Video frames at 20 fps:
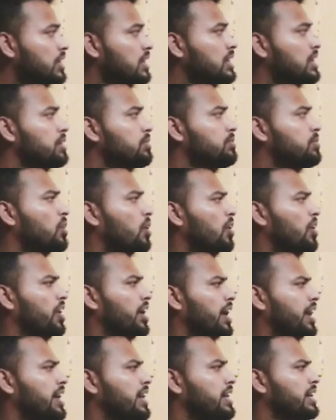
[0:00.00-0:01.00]
If the
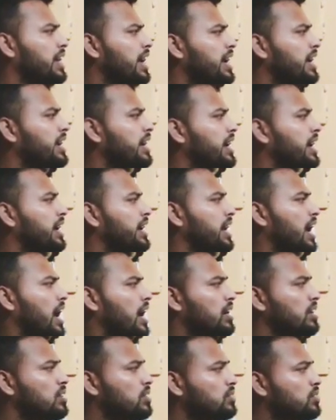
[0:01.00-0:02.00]
organic nitrate
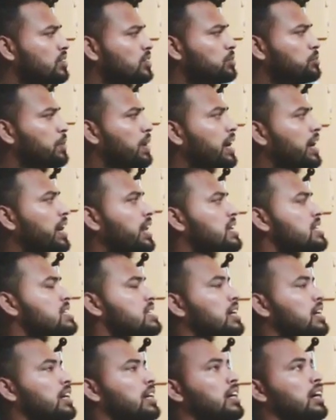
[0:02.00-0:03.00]
and the phosphate is
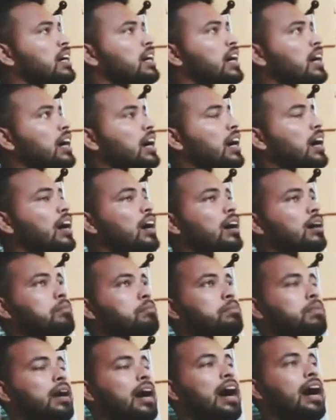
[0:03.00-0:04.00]

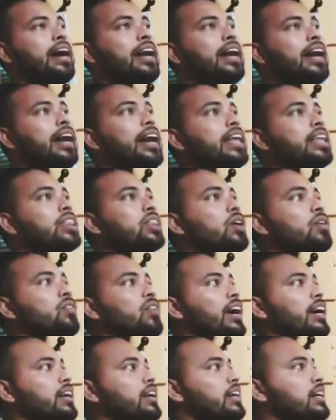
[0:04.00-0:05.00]
added in the
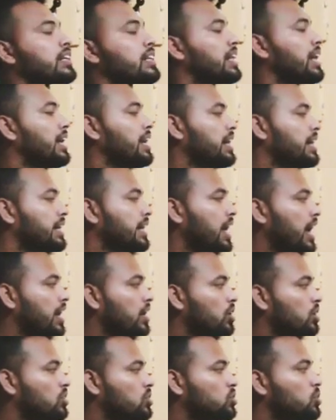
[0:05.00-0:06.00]
water, then it
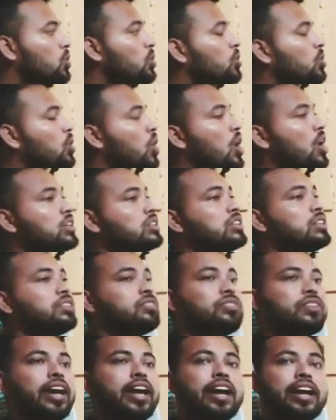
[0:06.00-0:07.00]
can also cause
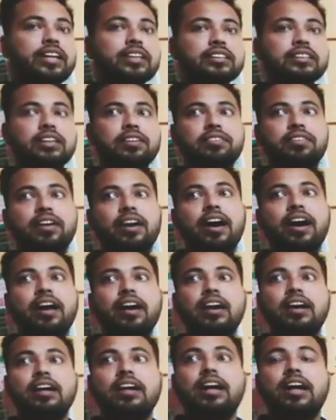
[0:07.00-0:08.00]
different
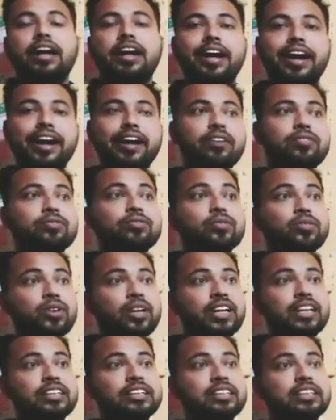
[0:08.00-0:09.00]
several dreadful
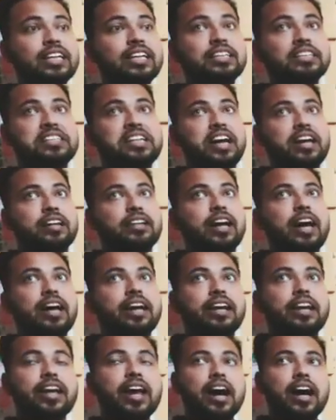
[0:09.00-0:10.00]
diseases like
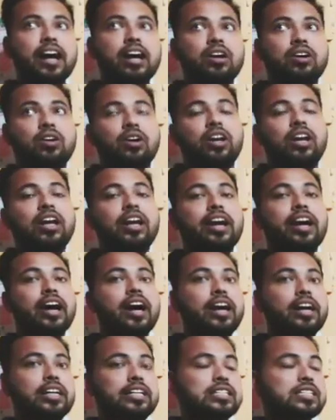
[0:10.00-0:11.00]
diarrhea,
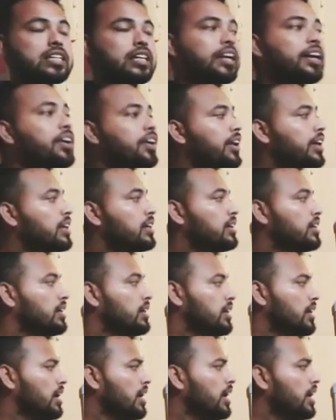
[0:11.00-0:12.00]
cholera, dysentery.
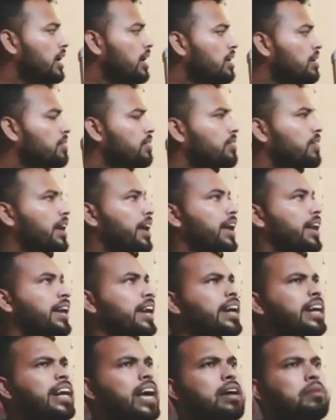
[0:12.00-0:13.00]
If
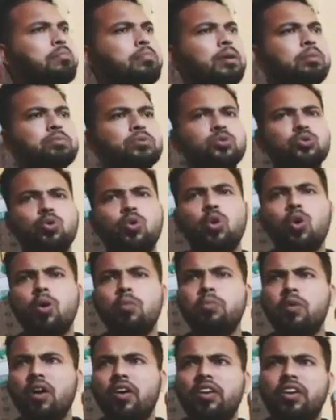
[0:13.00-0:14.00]
any type of
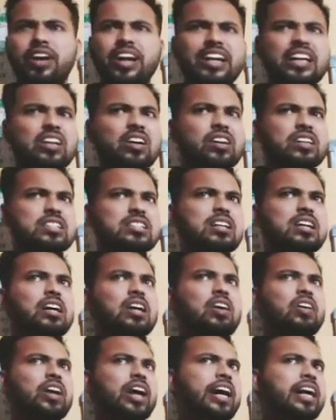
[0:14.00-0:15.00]
soap or
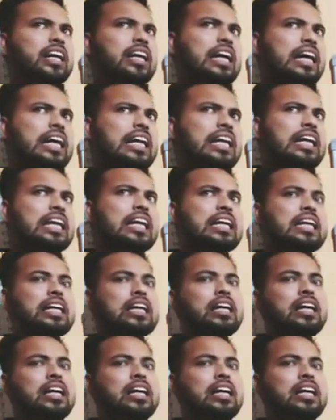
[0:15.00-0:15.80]
detergent or alkali,